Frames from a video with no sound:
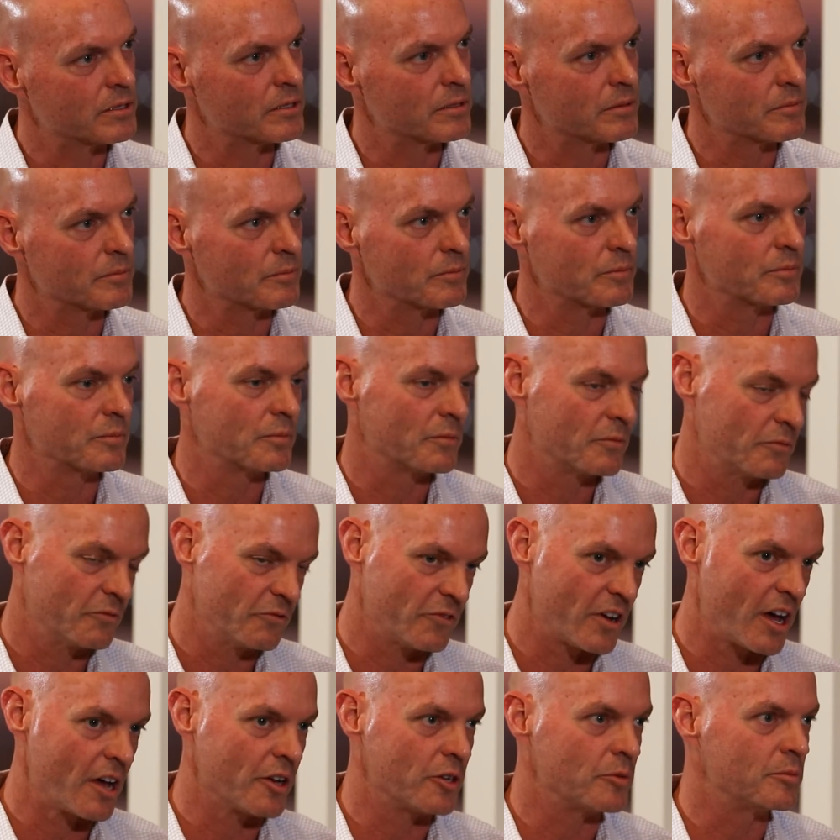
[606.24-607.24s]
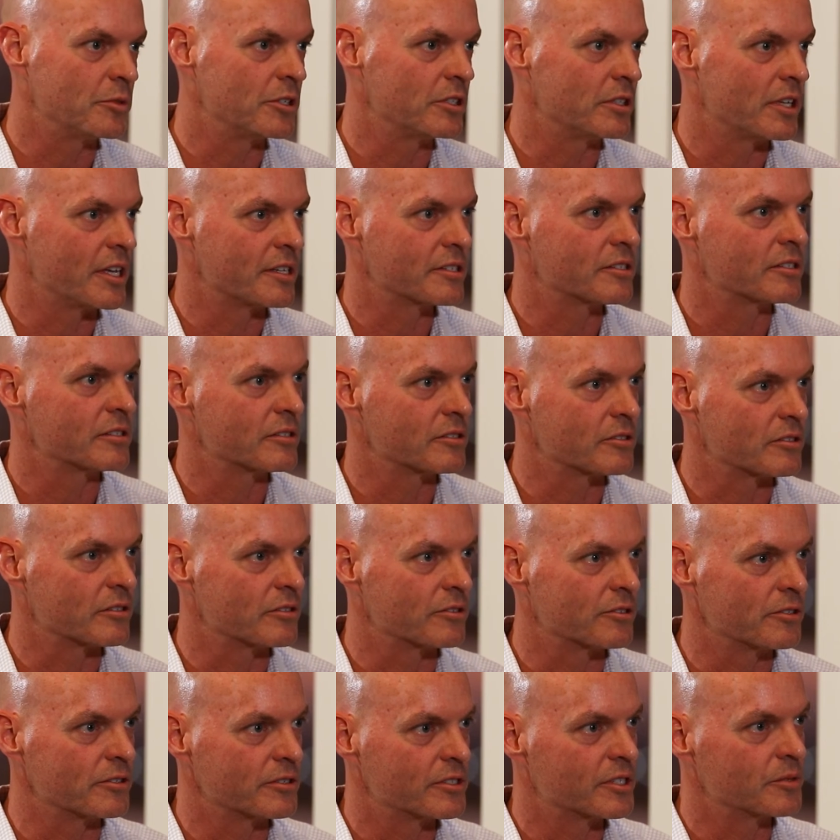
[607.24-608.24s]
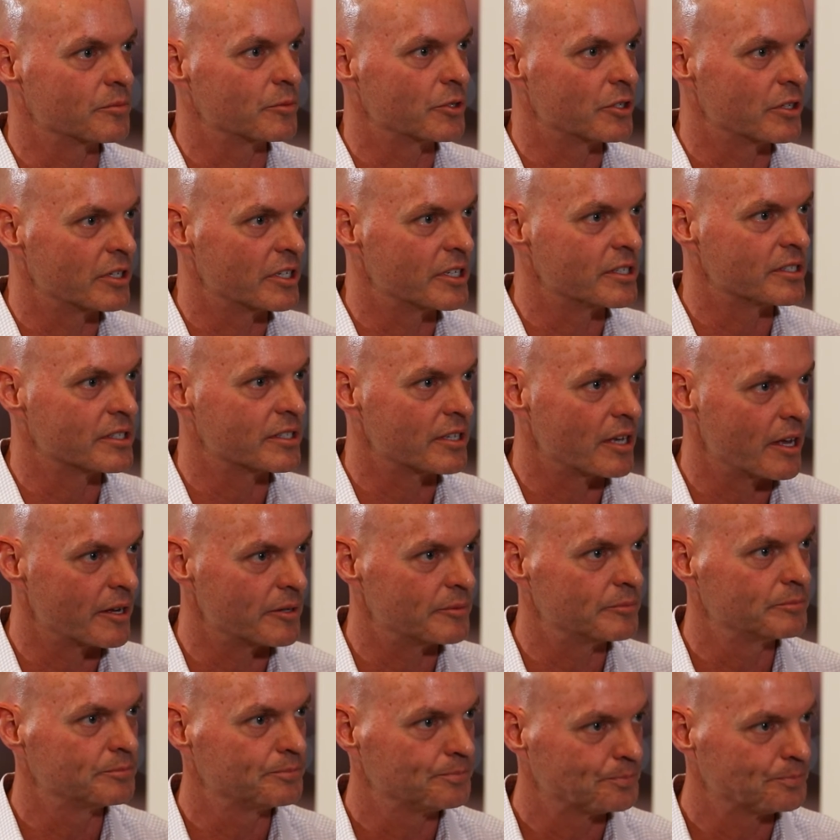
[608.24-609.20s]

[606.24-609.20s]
some valuable lessons learned, some good insight.